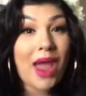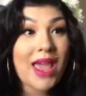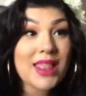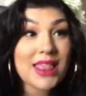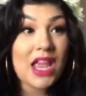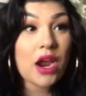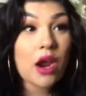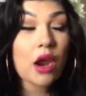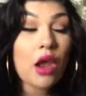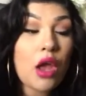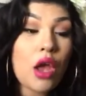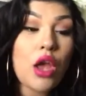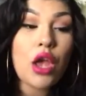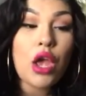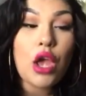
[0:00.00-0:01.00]
right there
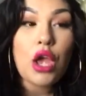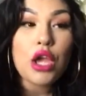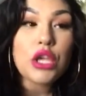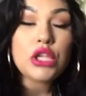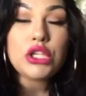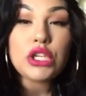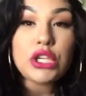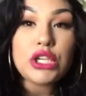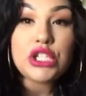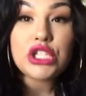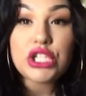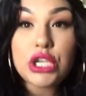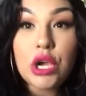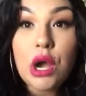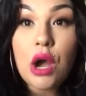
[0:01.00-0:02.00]

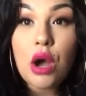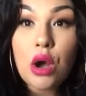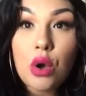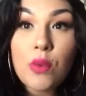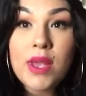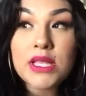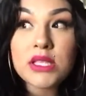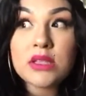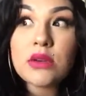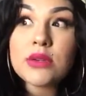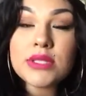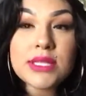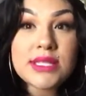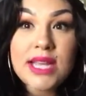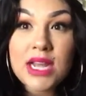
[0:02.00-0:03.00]
she always
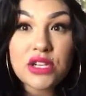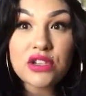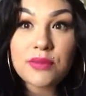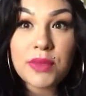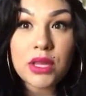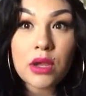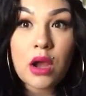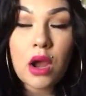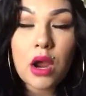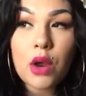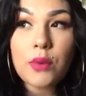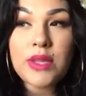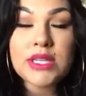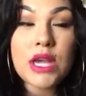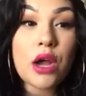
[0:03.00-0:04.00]
throws a tantrum in the
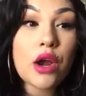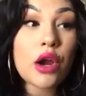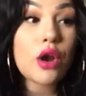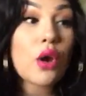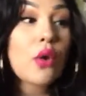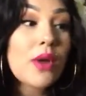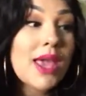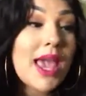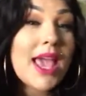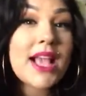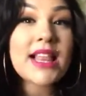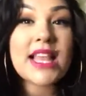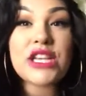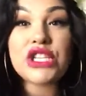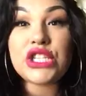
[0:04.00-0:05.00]
car. We tell her,
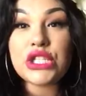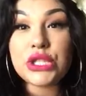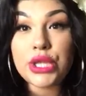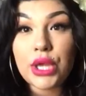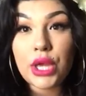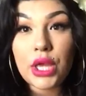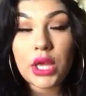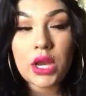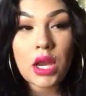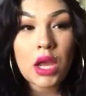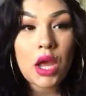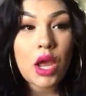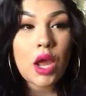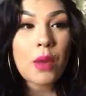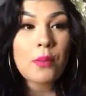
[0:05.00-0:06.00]
okay, like she's good
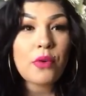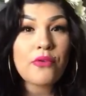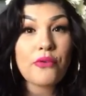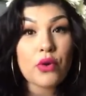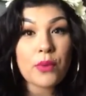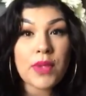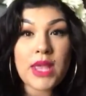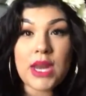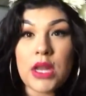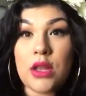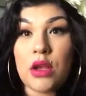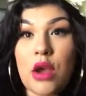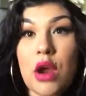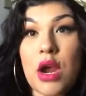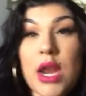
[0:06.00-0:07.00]
before we get in
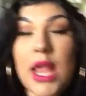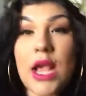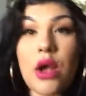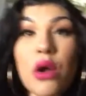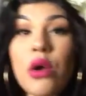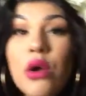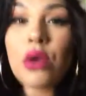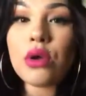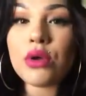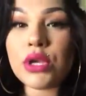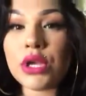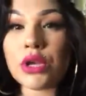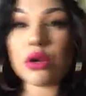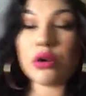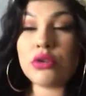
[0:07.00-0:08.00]
the car. Like, oh,
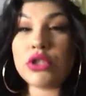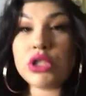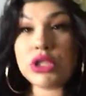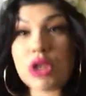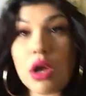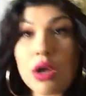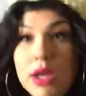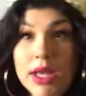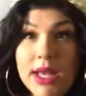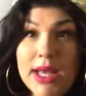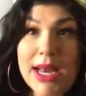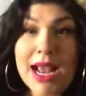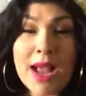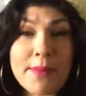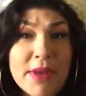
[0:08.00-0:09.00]
you know, she's all
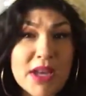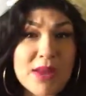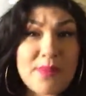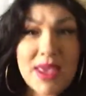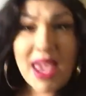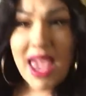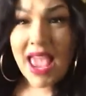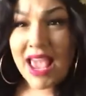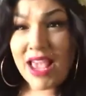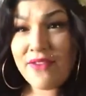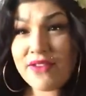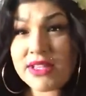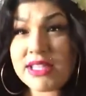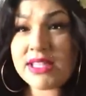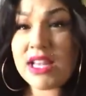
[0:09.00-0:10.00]
good. Like, I'm going to
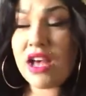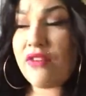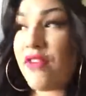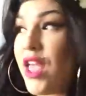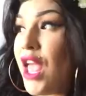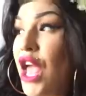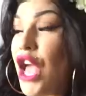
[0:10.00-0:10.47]
behave and stuff.